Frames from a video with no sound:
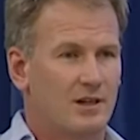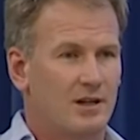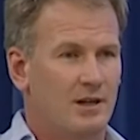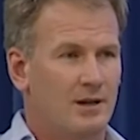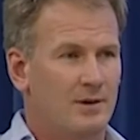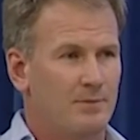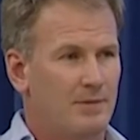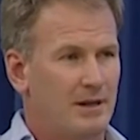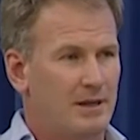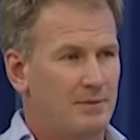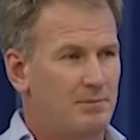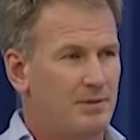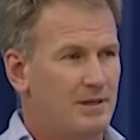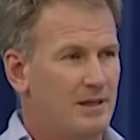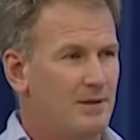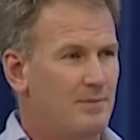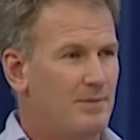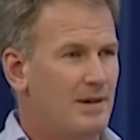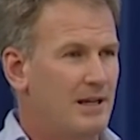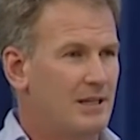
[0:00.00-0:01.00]
um, at
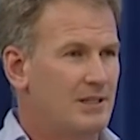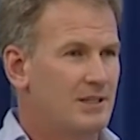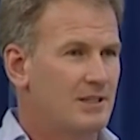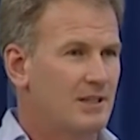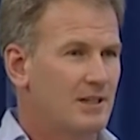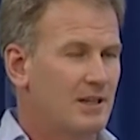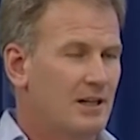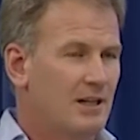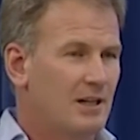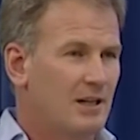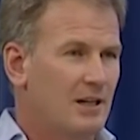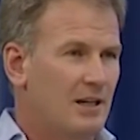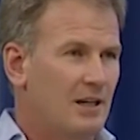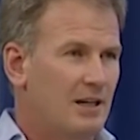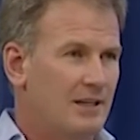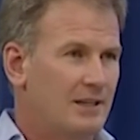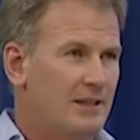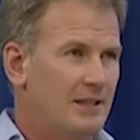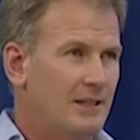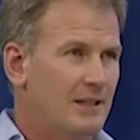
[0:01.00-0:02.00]
PMH,
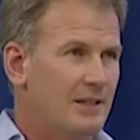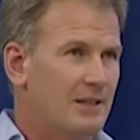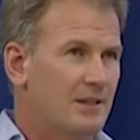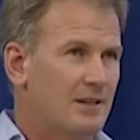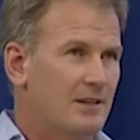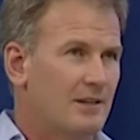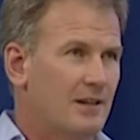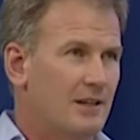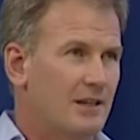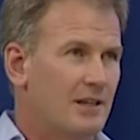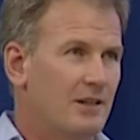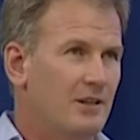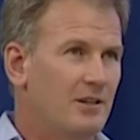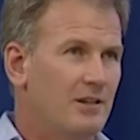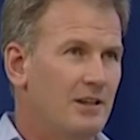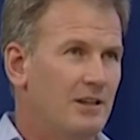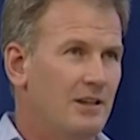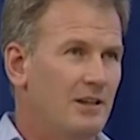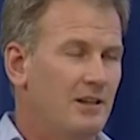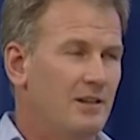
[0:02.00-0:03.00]
I think I can
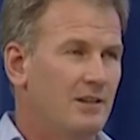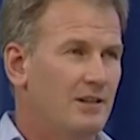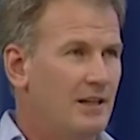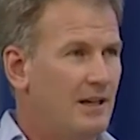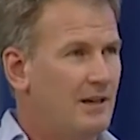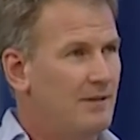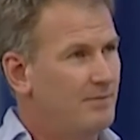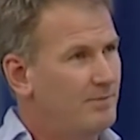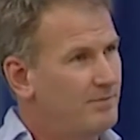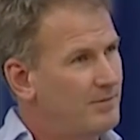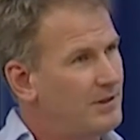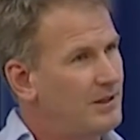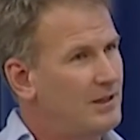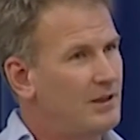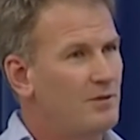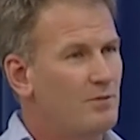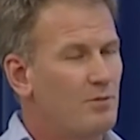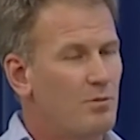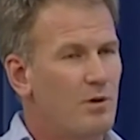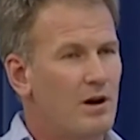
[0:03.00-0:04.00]
only yeah
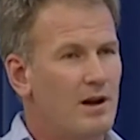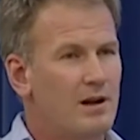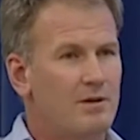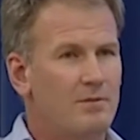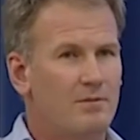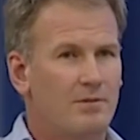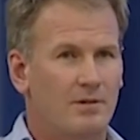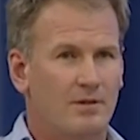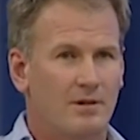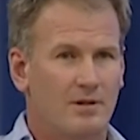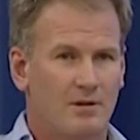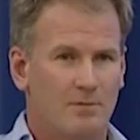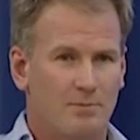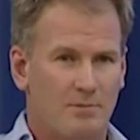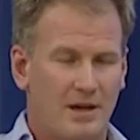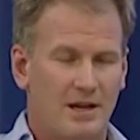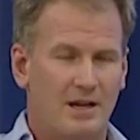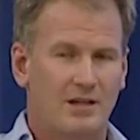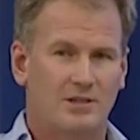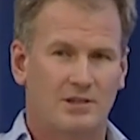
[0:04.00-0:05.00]
think of one
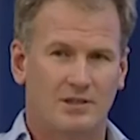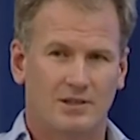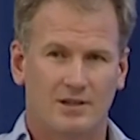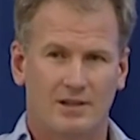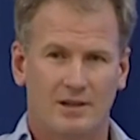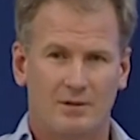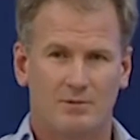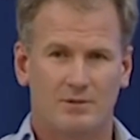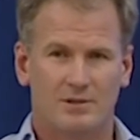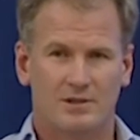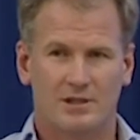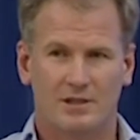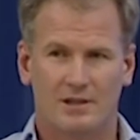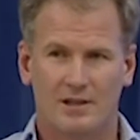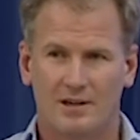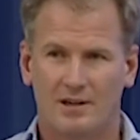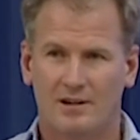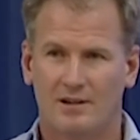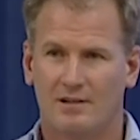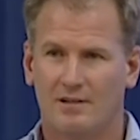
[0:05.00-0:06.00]
patient that was a
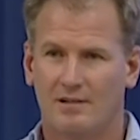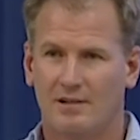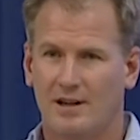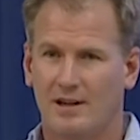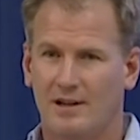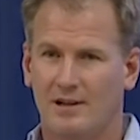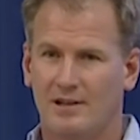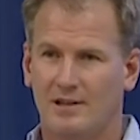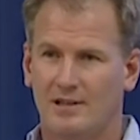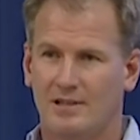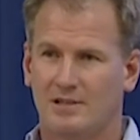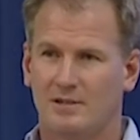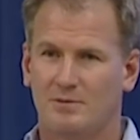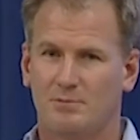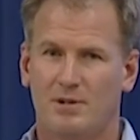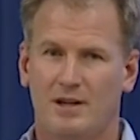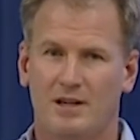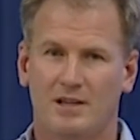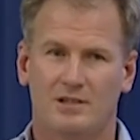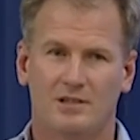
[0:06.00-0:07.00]
young
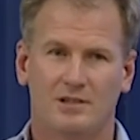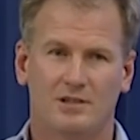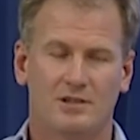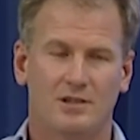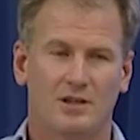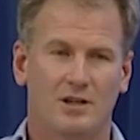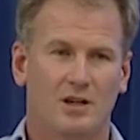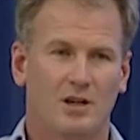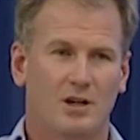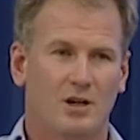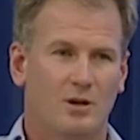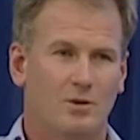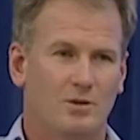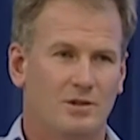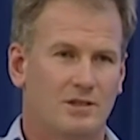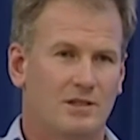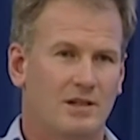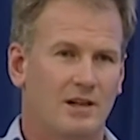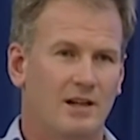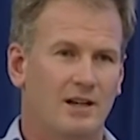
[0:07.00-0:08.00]
adolescent patient who
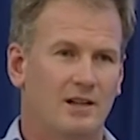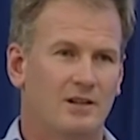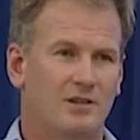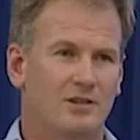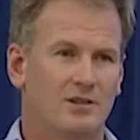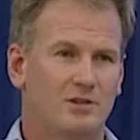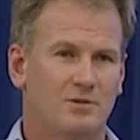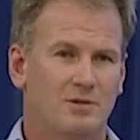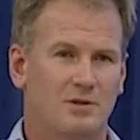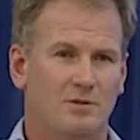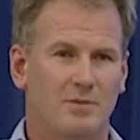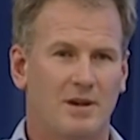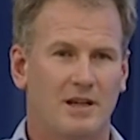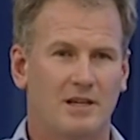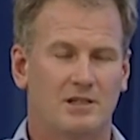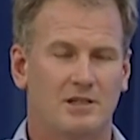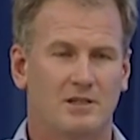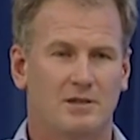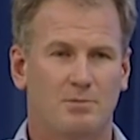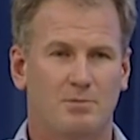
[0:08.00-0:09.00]
was diagnosed with a
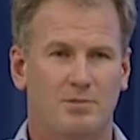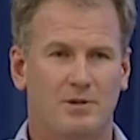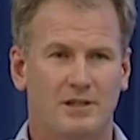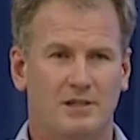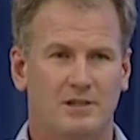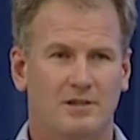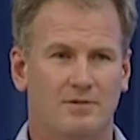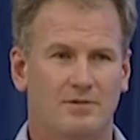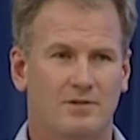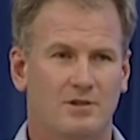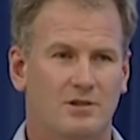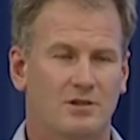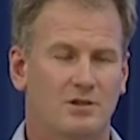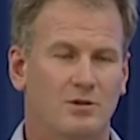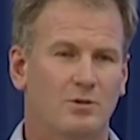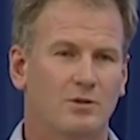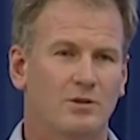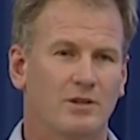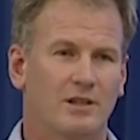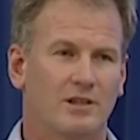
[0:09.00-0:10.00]
major depressive
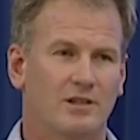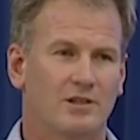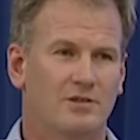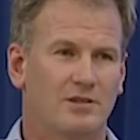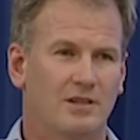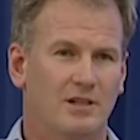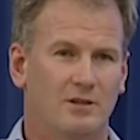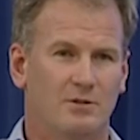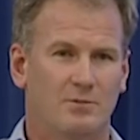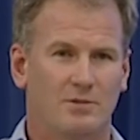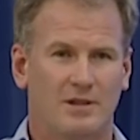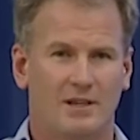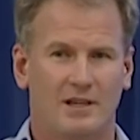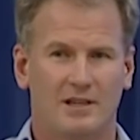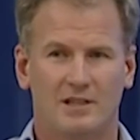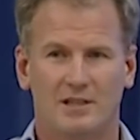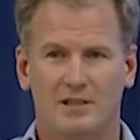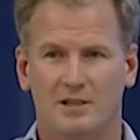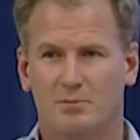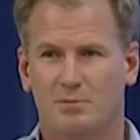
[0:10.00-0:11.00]
disorder and treated with
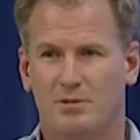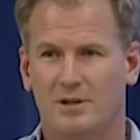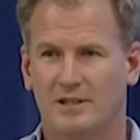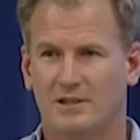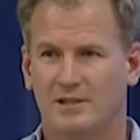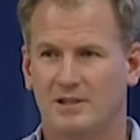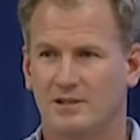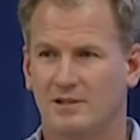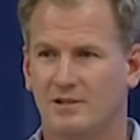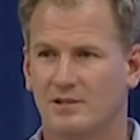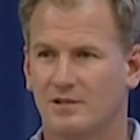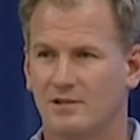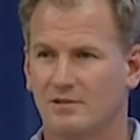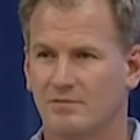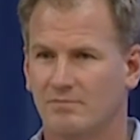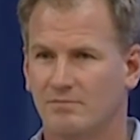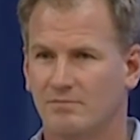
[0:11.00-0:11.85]
antidepressants.